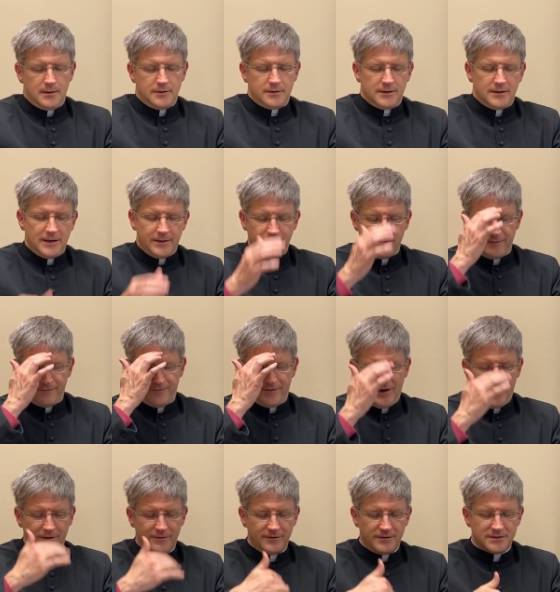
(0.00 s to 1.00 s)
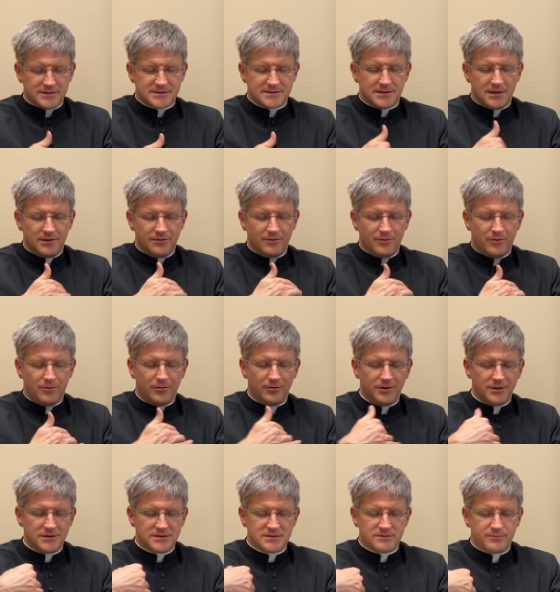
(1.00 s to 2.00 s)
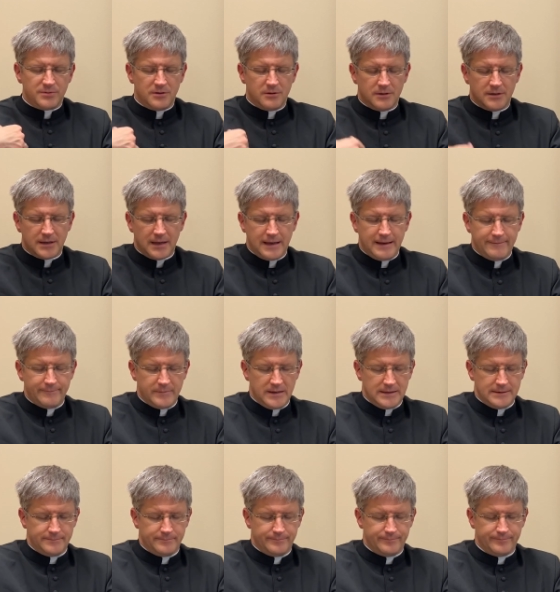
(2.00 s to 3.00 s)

In the name of the Father, and the Son, and the Holy Spirit, amen.